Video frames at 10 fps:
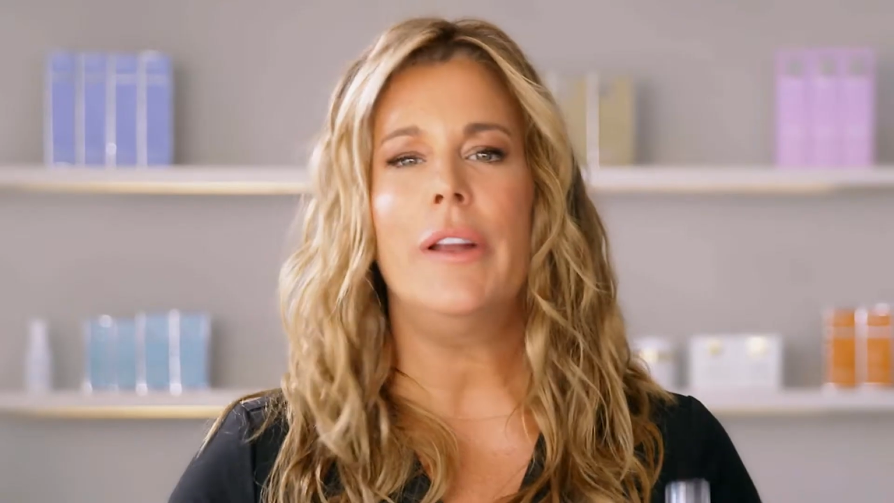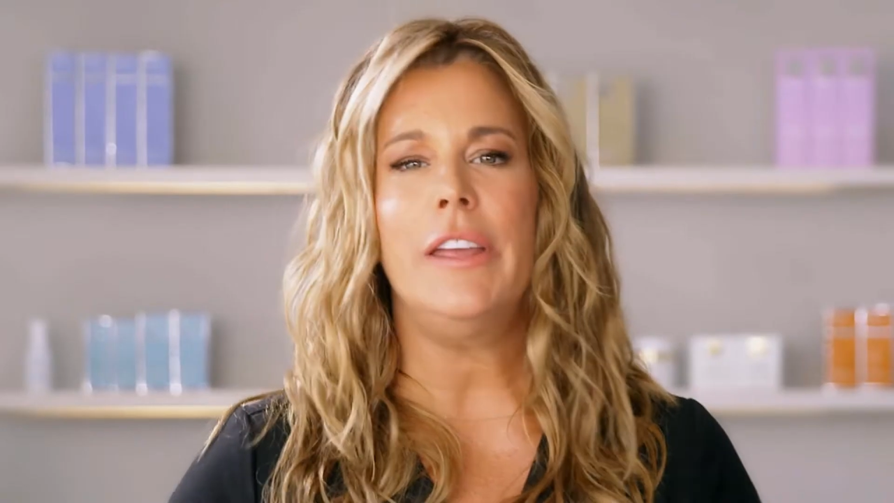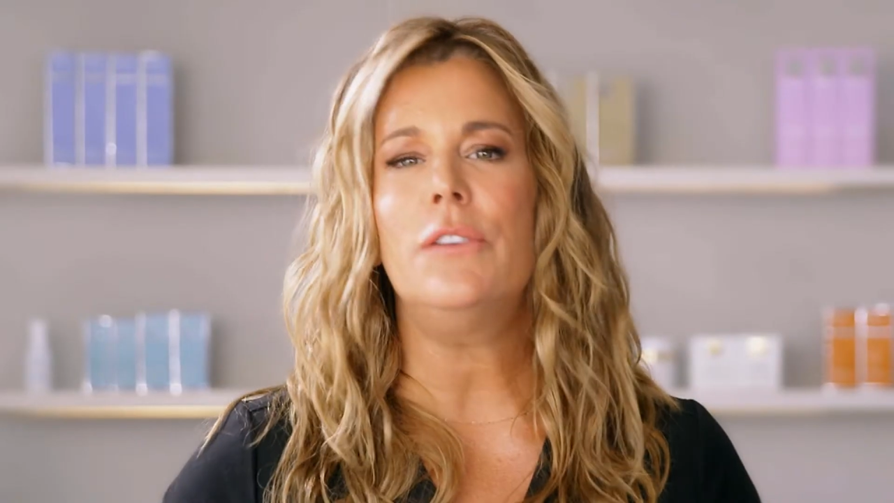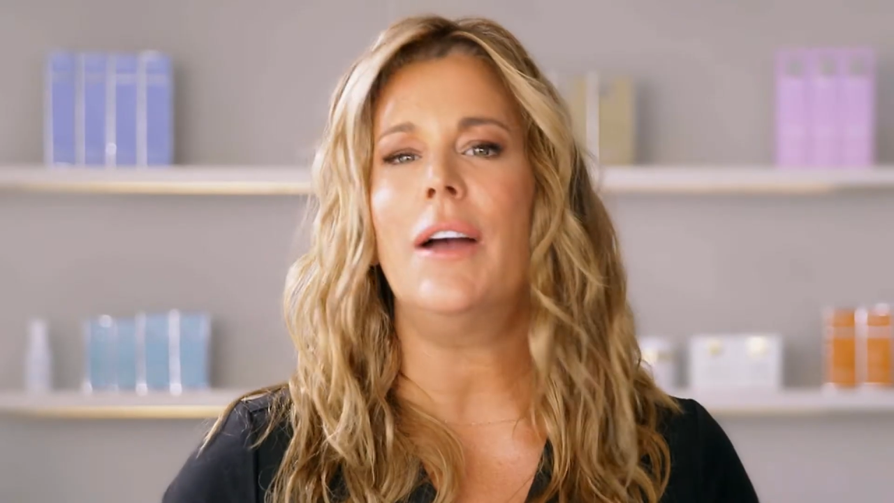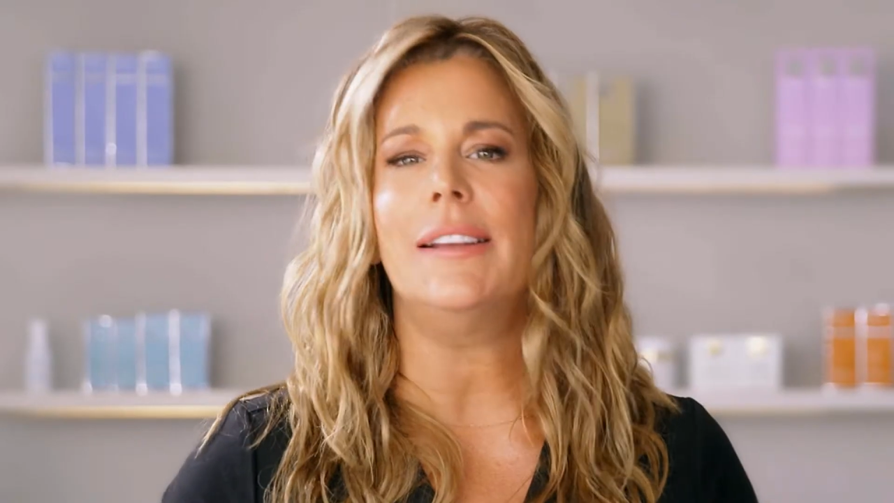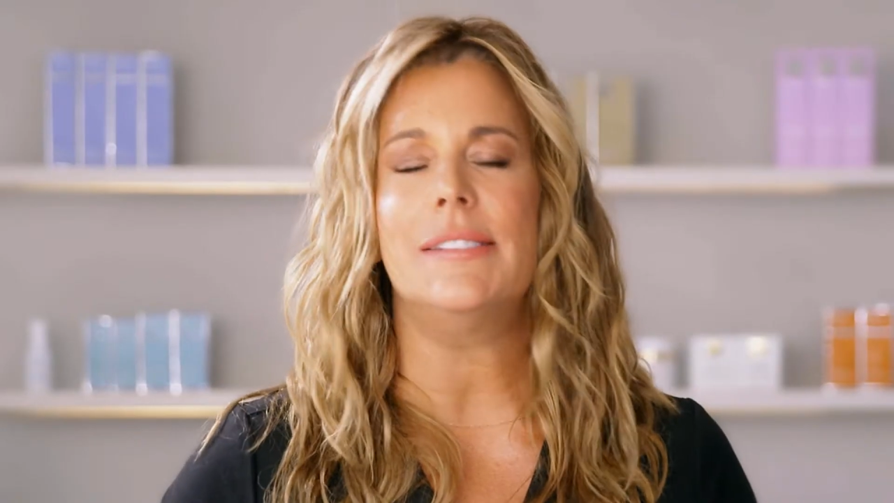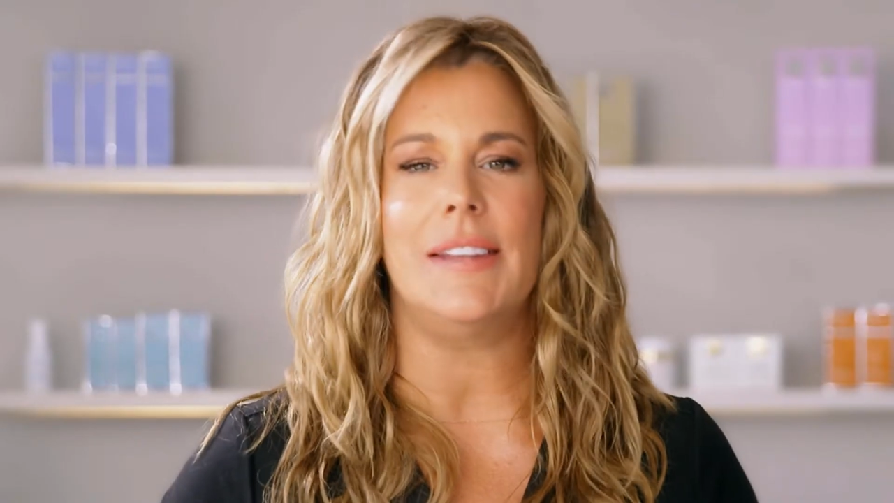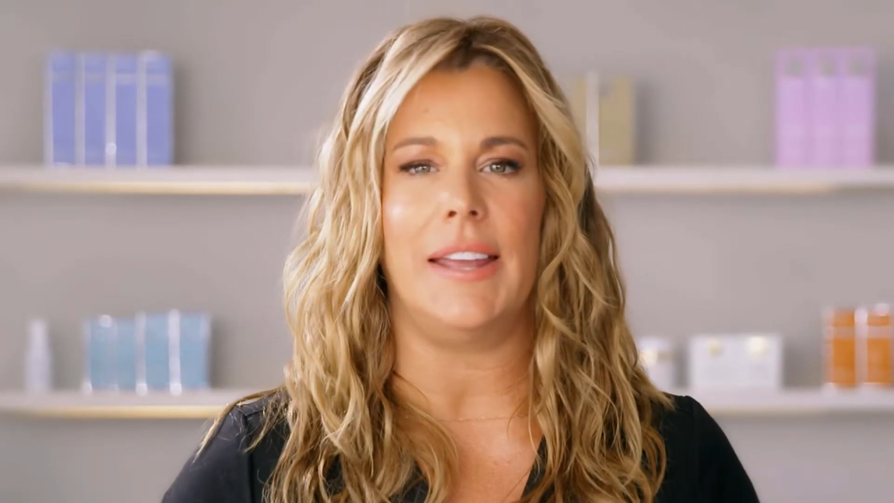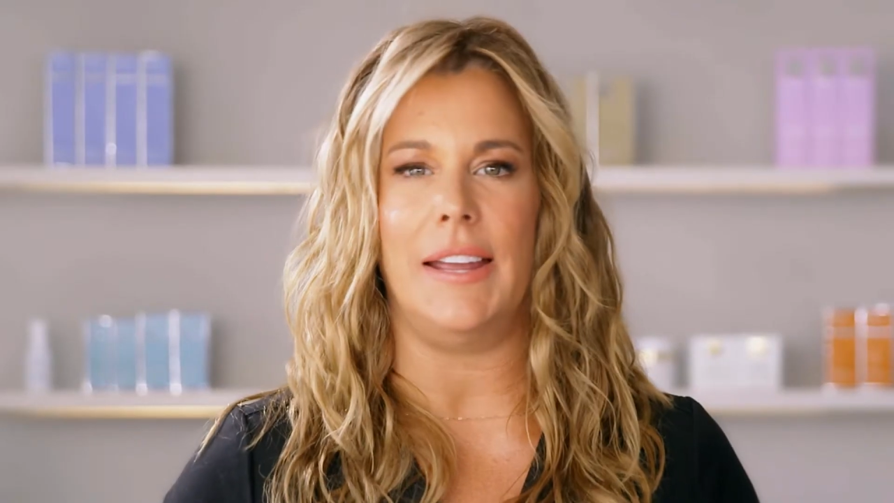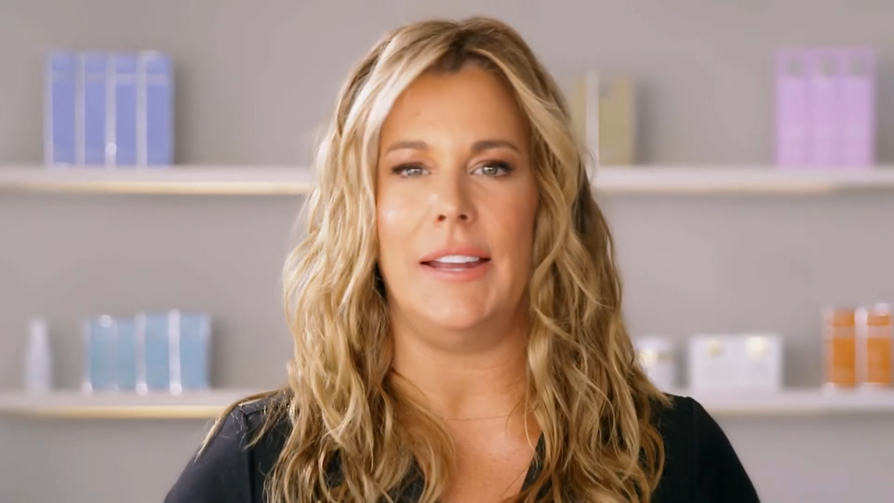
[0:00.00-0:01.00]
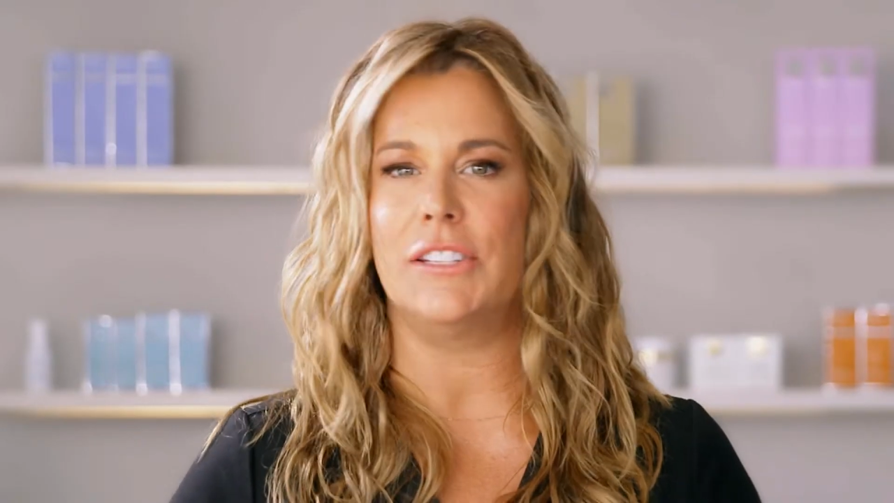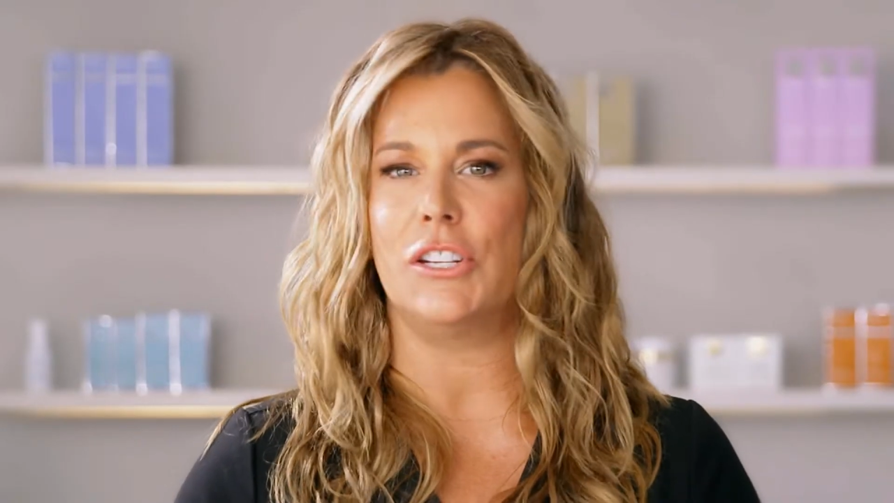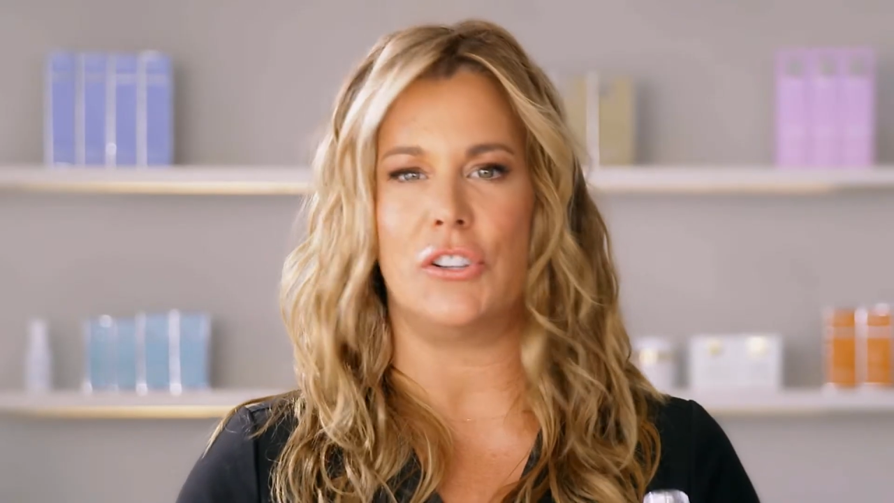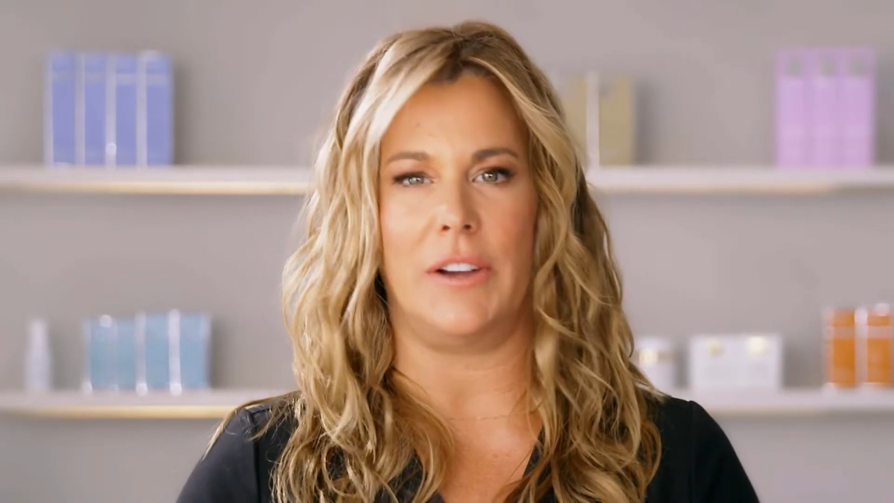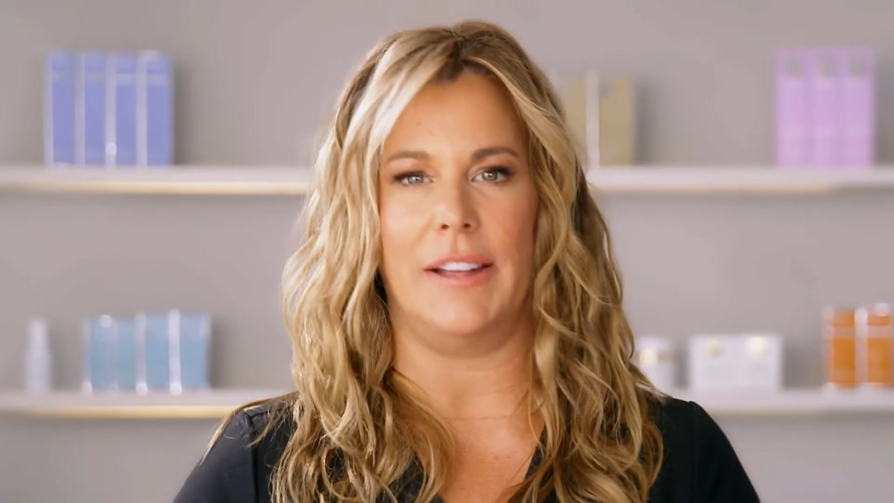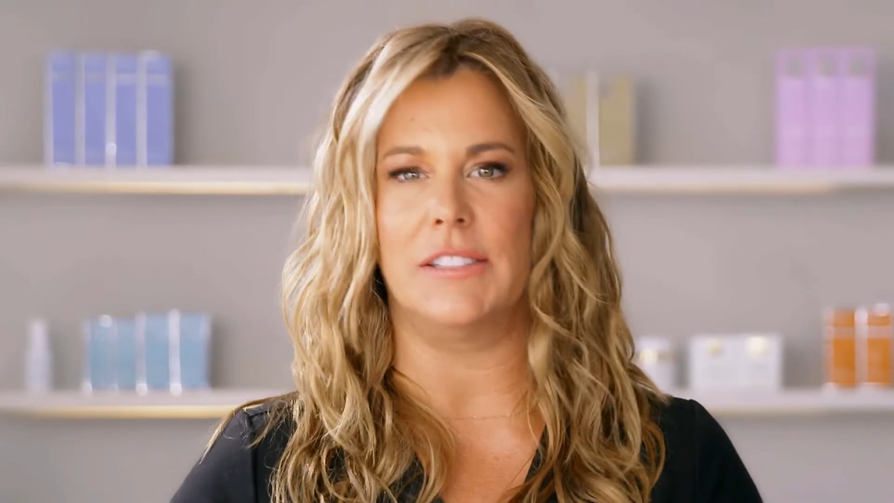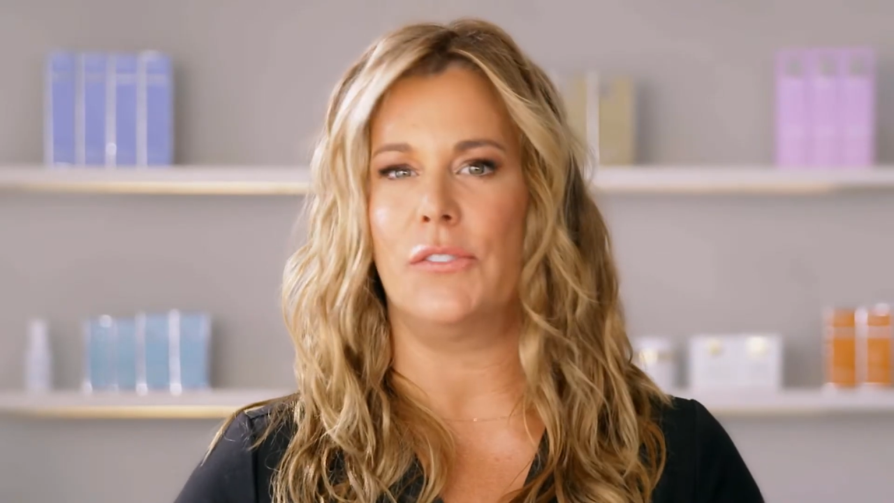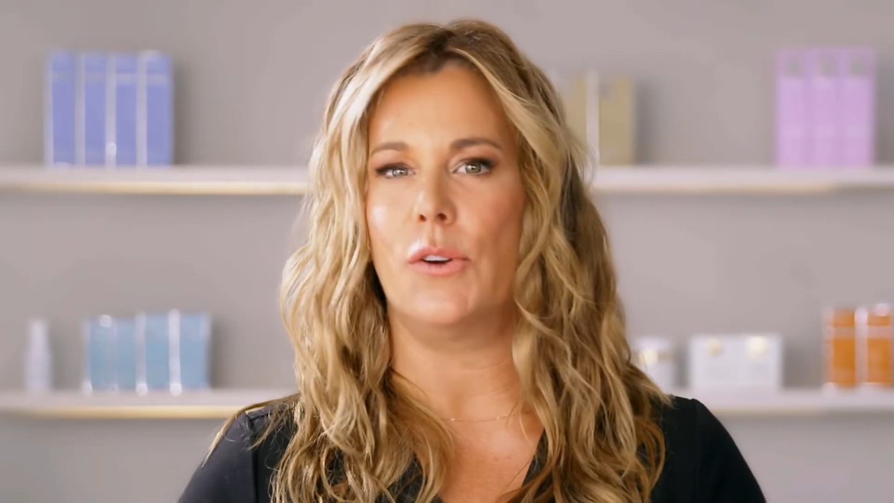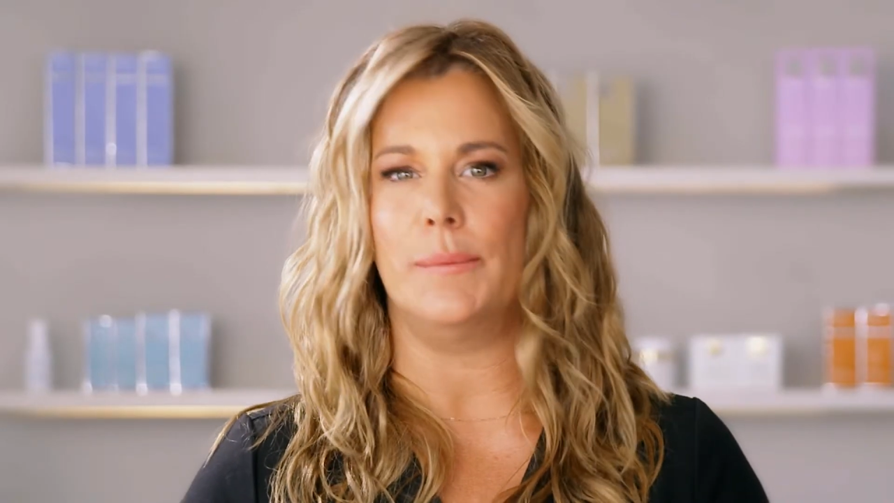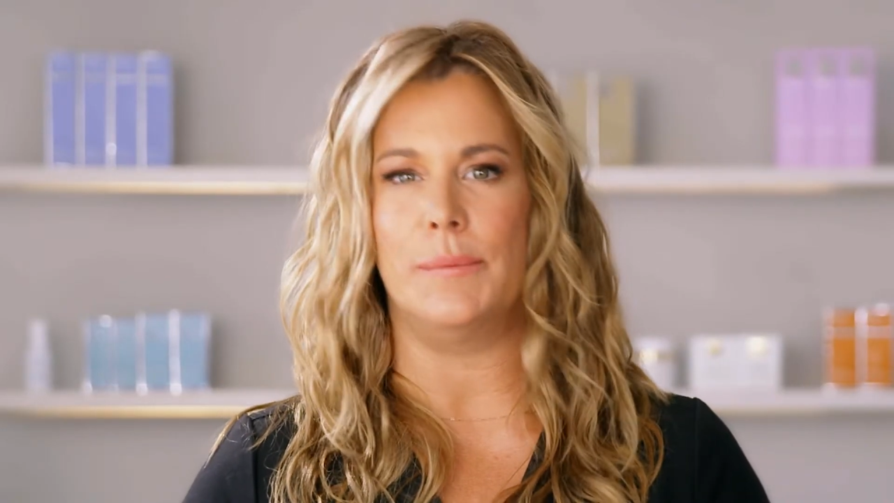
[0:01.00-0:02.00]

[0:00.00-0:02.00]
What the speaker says: do you guys need to transform